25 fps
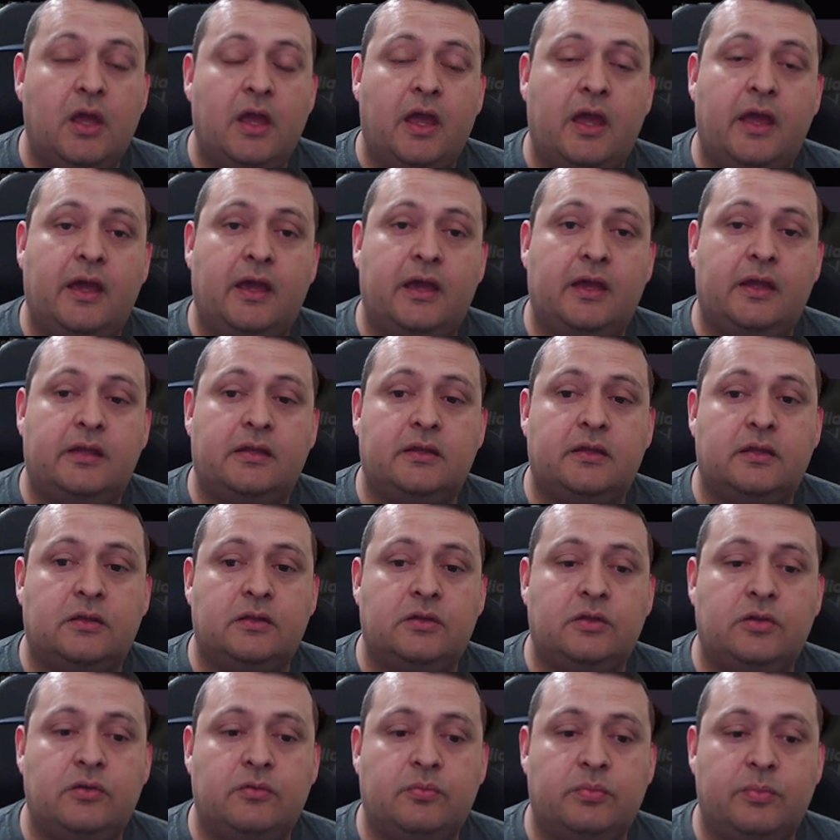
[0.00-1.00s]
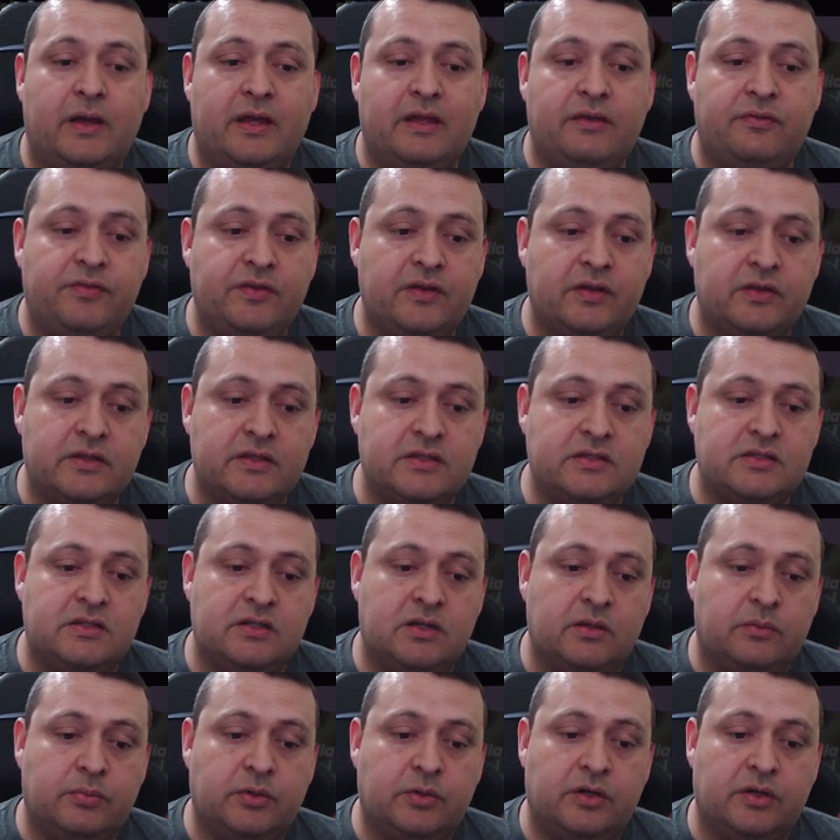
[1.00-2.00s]
And you might feel this
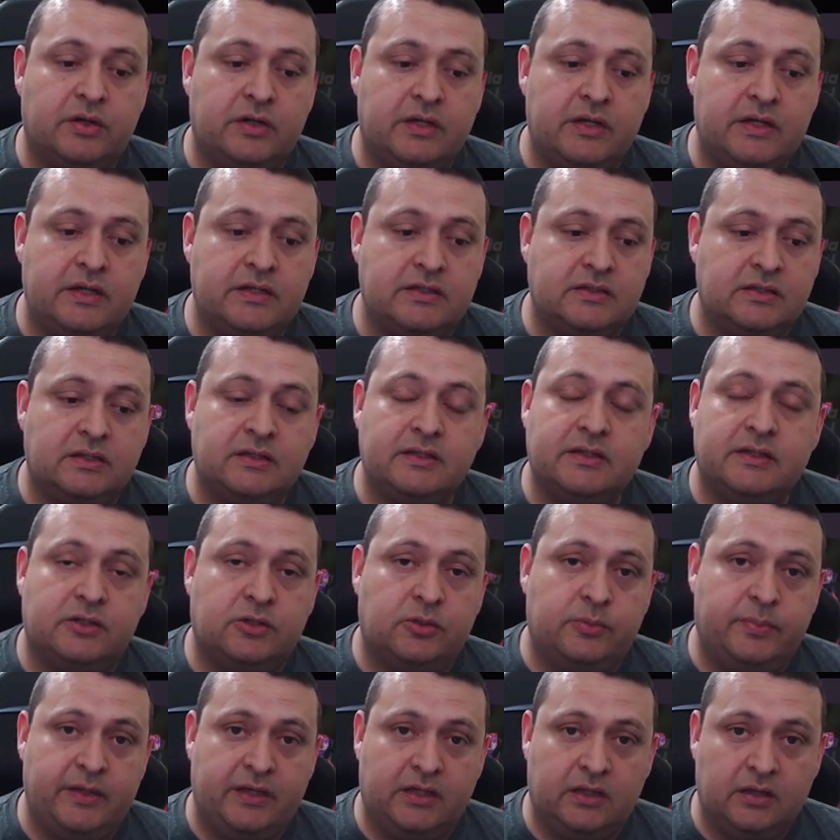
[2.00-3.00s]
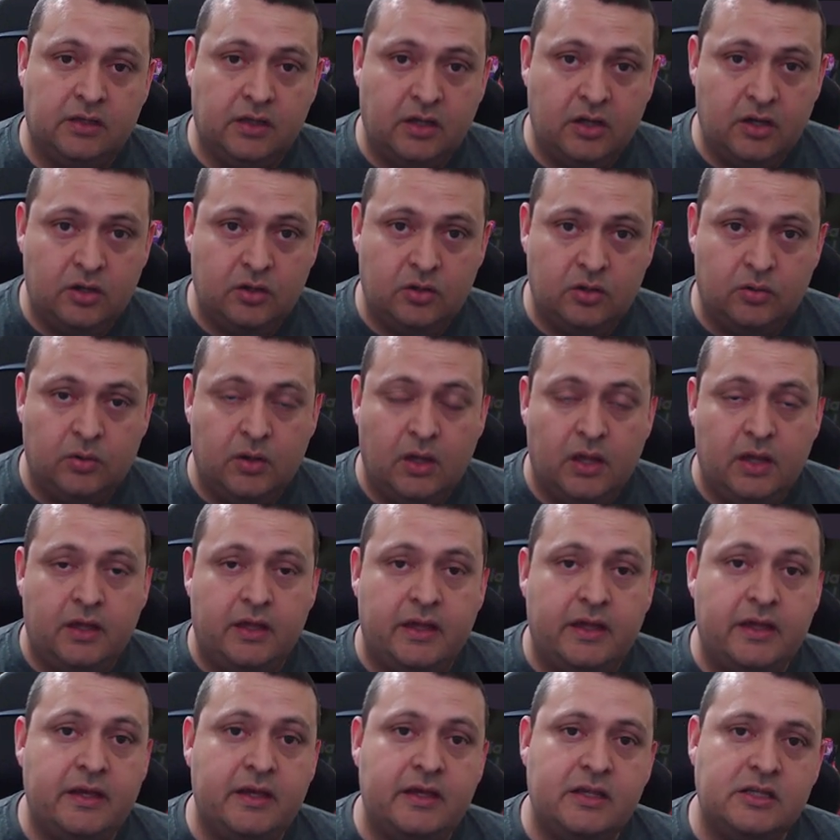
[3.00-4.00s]
number is a little bit low.
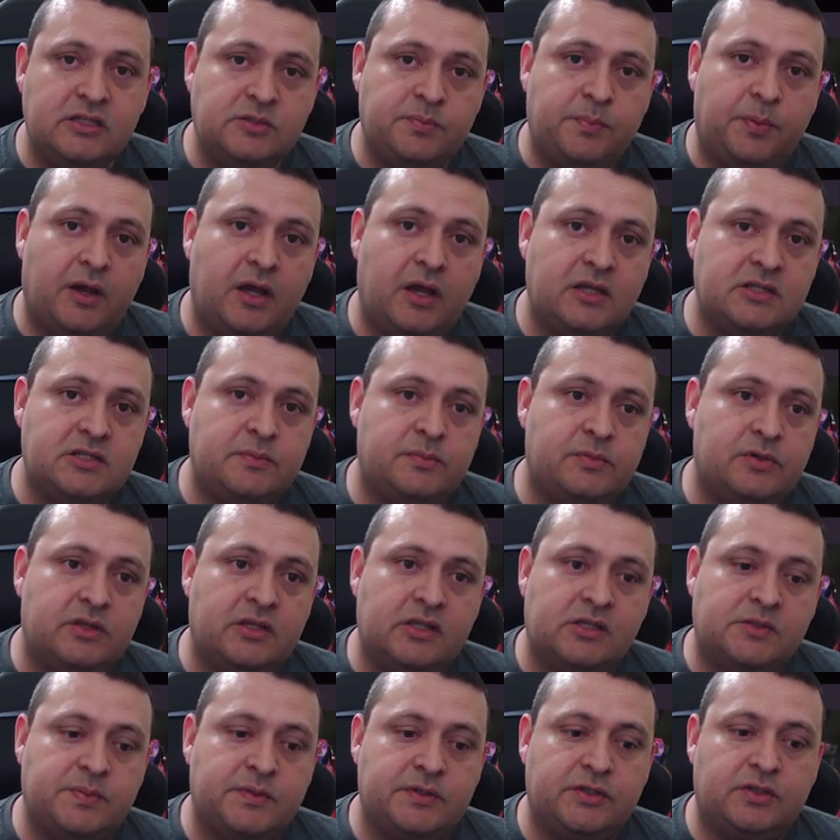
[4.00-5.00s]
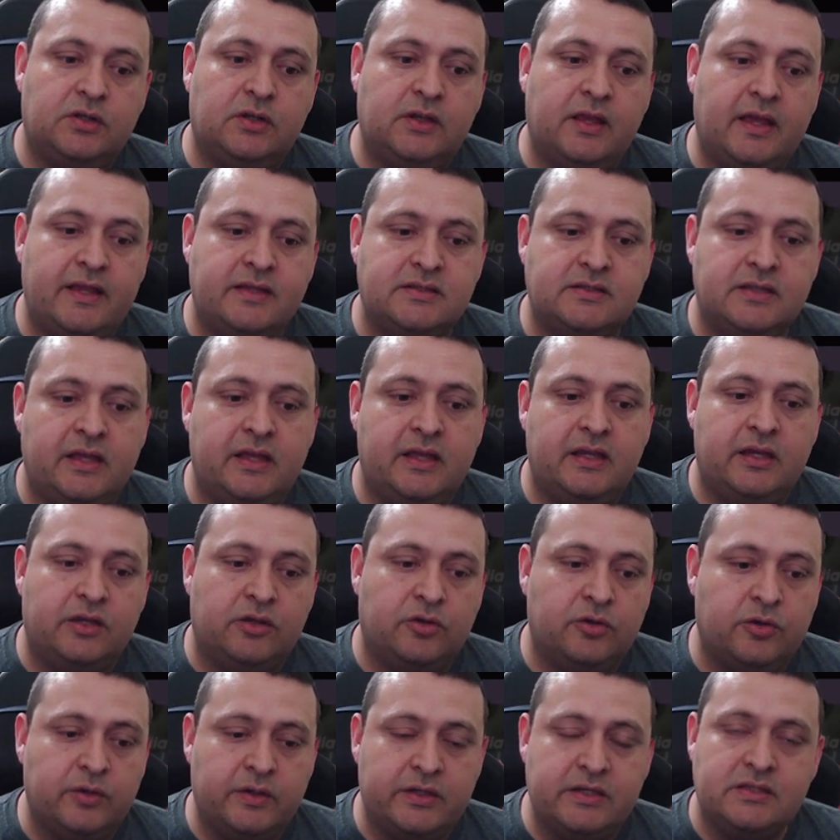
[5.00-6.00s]
It is possible that Splinterlands can
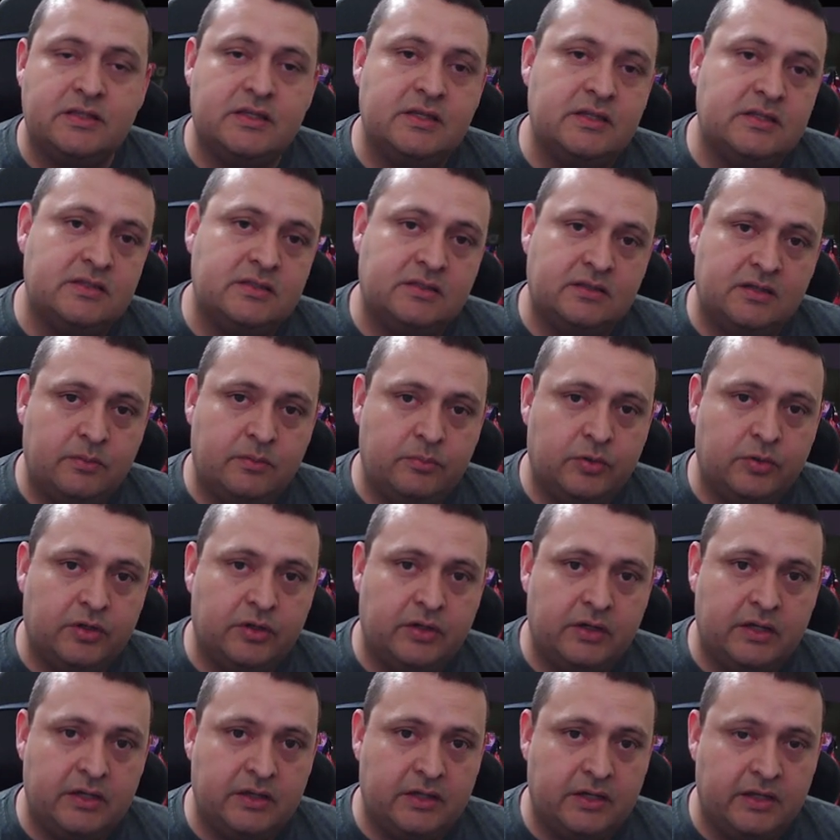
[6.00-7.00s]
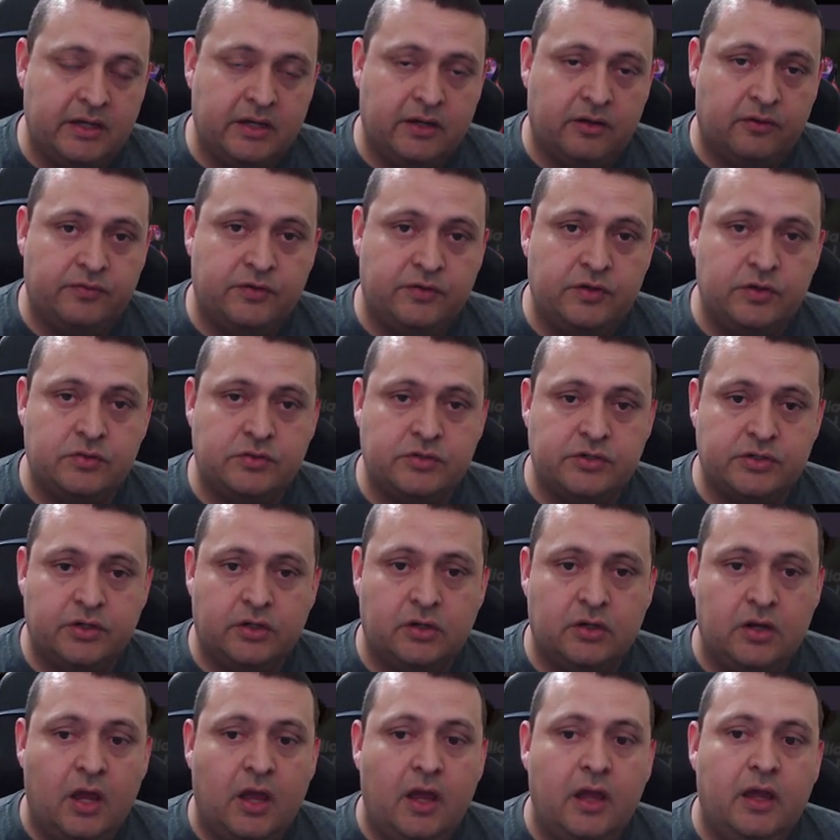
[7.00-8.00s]
increase this number in the near
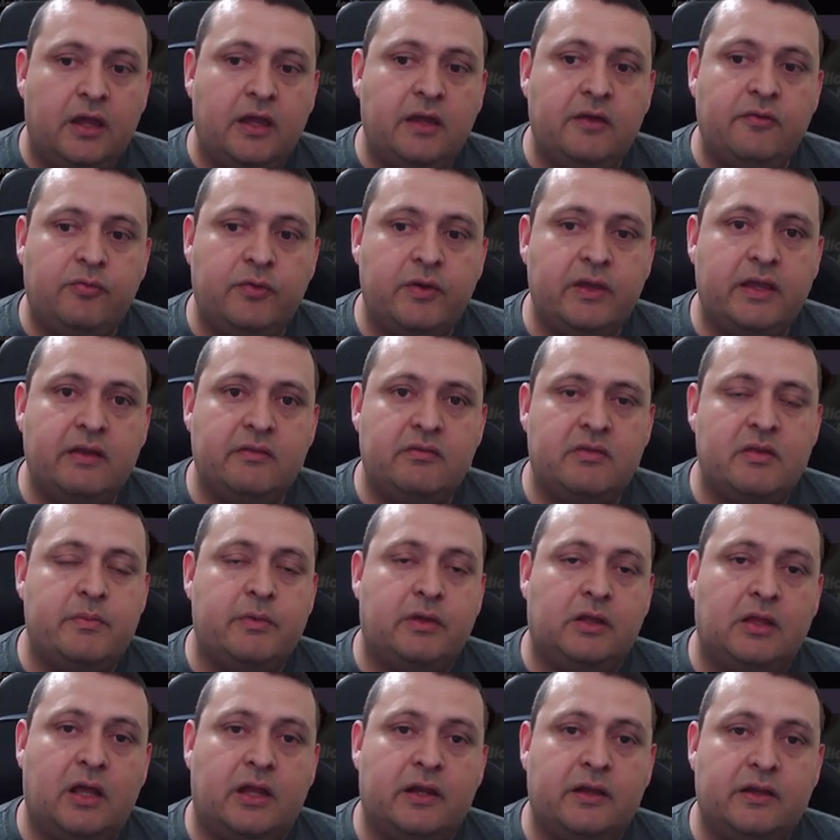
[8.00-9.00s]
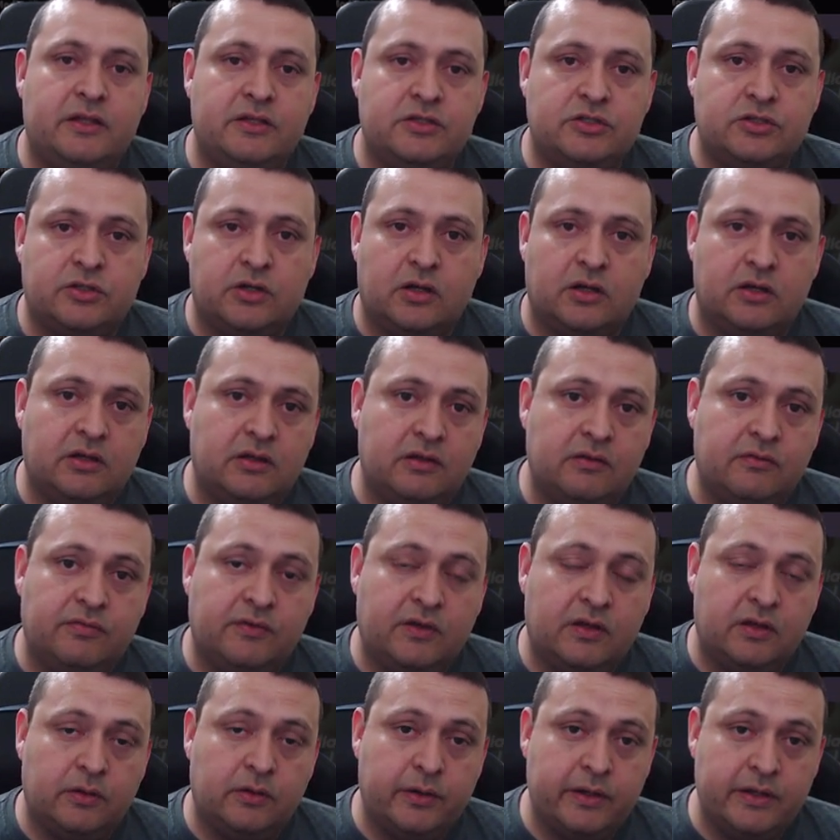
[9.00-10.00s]
future if we give them a lot of constructive
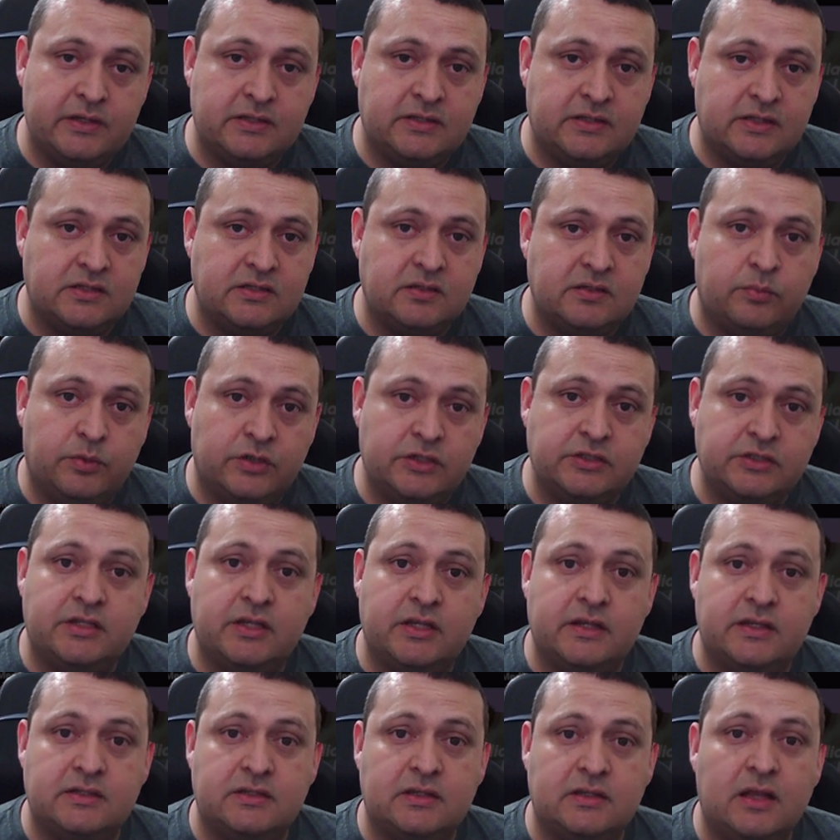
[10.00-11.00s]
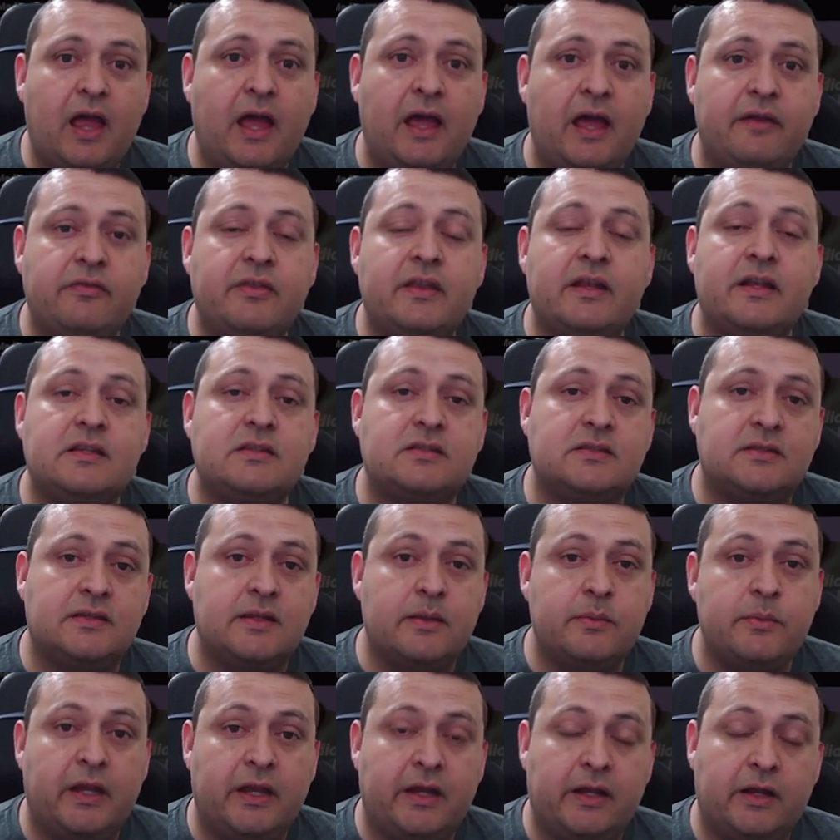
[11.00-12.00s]
criticism once it is live that it's
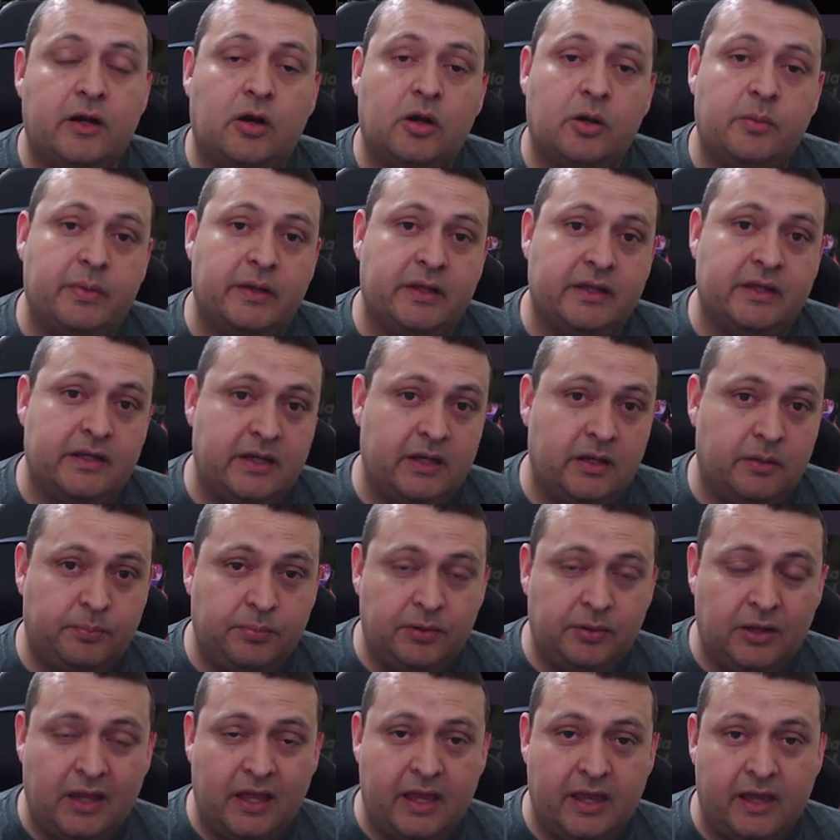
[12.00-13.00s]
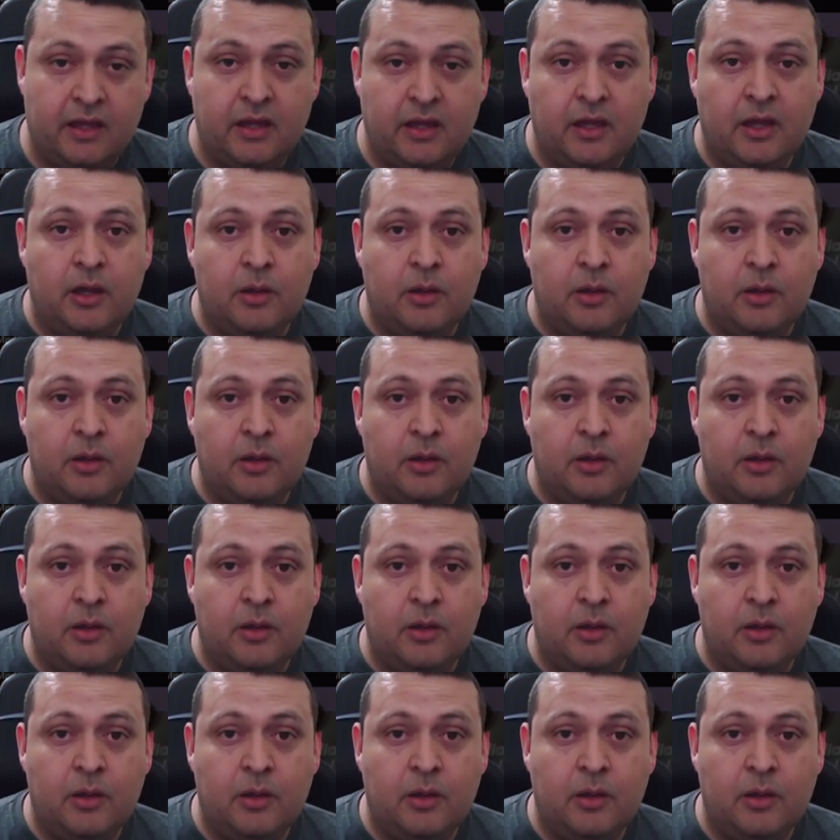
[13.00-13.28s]
limiting our ability to play.